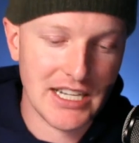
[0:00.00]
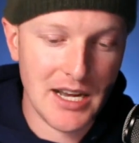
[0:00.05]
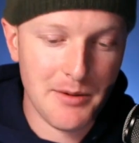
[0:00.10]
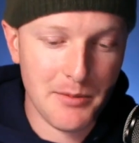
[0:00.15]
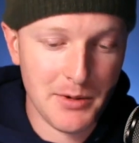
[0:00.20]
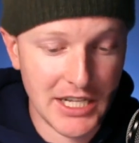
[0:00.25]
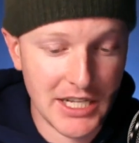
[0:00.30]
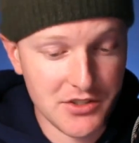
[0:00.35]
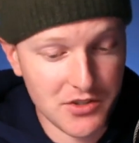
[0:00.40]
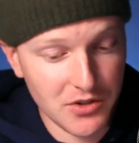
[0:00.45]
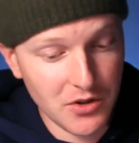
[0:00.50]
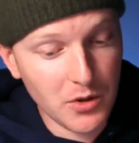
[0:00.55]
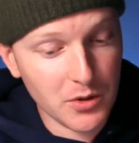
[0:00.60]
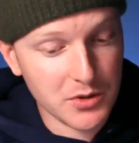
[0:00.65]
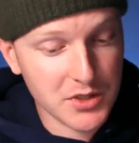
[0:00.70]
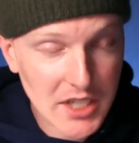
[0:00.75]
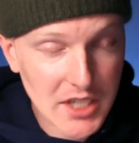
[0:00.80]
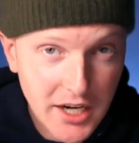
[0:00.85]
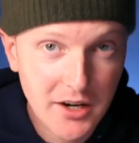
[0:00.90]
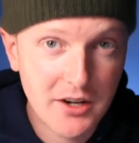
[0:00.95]
dominates a whole
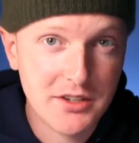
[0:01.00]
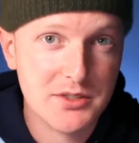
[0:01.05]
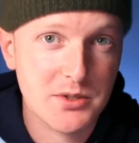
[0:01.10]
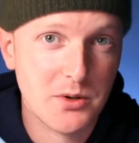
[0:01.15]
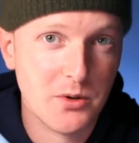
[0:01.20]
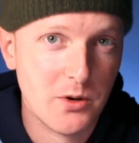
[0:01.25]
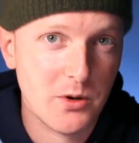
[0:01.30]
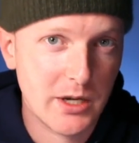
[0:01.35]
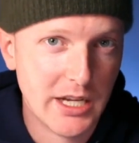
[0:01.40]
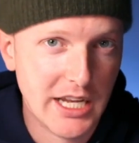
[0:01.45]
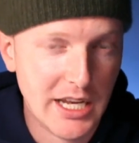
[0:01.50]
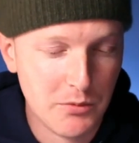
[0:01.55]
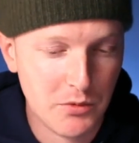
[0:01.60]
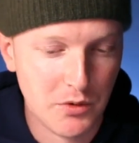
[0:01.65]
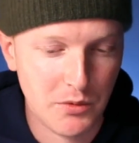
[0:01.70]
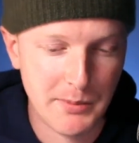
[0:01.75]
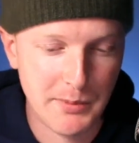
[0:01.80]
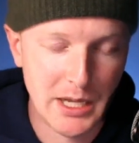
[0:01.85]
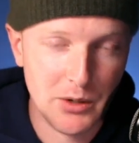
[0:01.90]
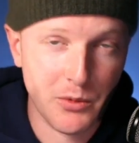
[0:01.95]
territory and
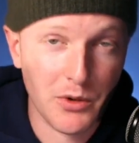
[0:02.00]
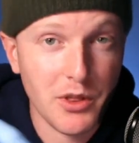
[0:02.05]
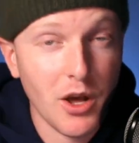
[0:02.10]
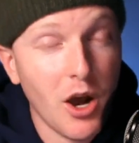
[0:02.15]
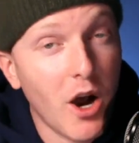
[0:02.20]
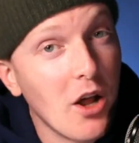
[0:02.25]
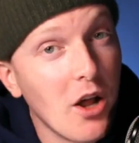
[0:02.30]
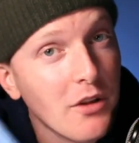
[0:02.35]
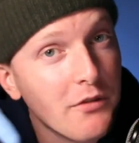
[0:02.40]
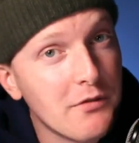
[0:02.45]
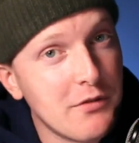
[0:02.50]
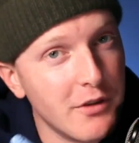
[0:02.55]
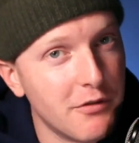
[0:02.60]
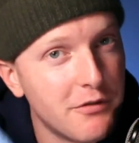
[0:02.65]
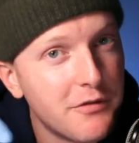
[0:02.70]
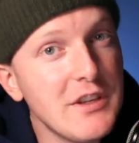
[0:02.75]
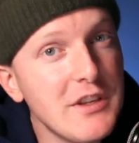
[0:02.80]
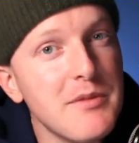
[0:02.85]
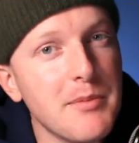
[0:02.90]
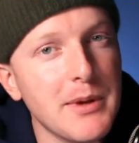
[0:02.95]
will mate with all of the
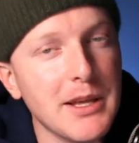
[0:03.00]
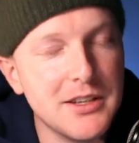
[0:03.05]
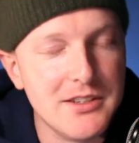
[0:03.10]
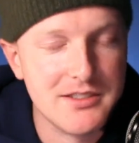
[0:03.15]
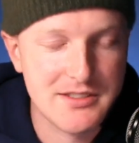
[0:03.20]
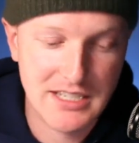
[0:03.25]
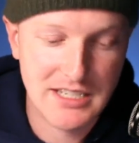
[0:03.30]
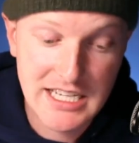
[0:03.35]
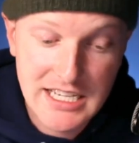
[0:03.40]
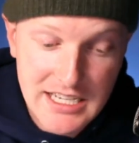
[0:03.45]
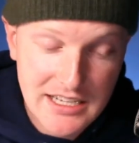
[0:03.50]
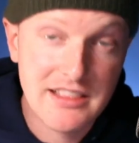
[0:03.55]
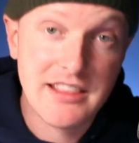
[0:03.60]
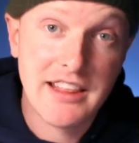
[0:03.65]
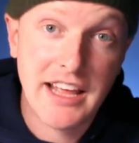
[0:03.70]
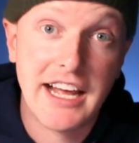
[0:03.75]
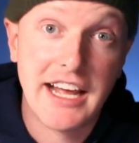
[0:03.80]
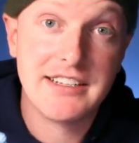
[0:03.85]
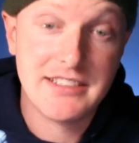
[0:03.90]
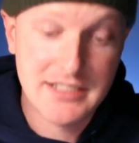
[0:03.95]
females in
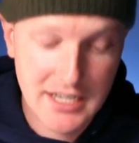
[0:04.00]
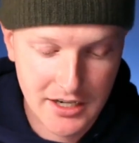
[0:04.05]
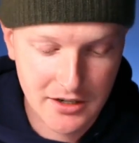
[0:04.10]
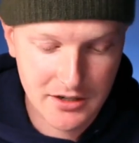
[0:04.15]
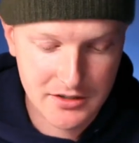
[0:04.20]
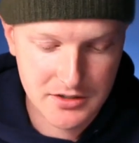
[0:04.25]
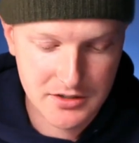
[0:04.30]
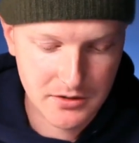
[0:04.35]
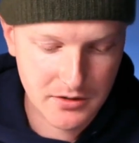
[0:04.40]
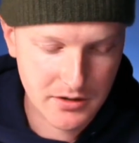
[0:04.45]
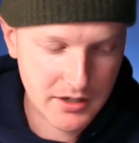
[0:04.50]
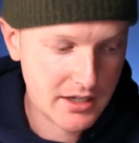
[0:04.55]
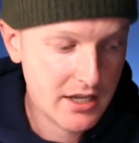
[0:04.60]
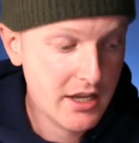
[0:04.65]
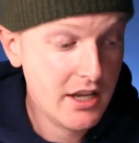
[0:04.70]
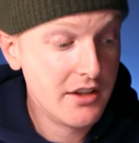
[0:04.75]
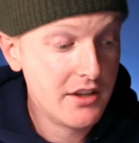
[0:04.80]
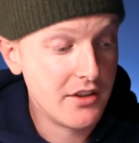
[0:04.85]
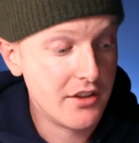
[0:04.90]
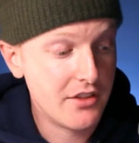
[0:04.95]
that territory.
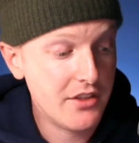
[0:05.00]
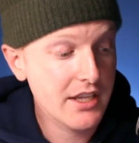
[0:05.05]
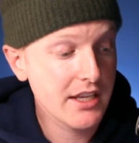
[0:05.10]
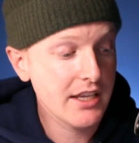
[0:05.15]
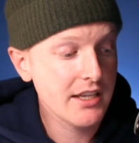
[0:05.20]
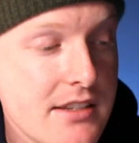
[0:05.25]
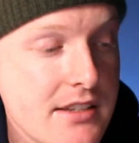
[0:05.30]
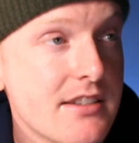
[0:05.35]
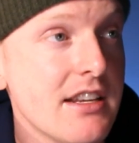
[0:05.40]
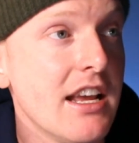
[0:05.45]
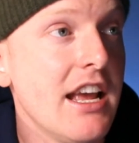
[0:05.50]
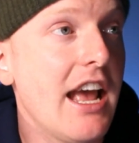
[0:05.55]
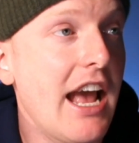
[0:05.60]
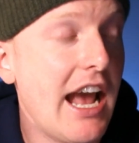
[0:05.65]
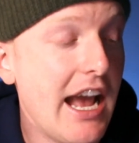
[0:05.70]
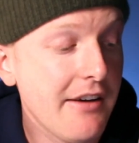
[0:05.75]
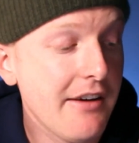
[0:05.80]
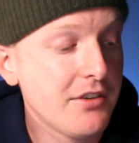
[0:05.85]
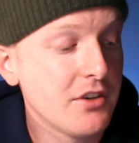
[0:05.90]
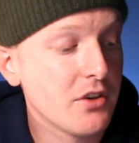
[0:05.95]
The thing is,
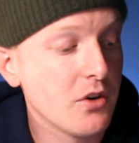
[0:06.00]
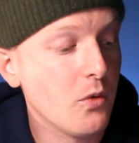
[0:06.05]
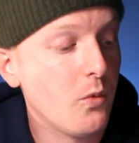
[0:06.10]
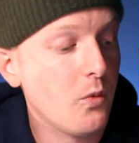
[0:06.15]
after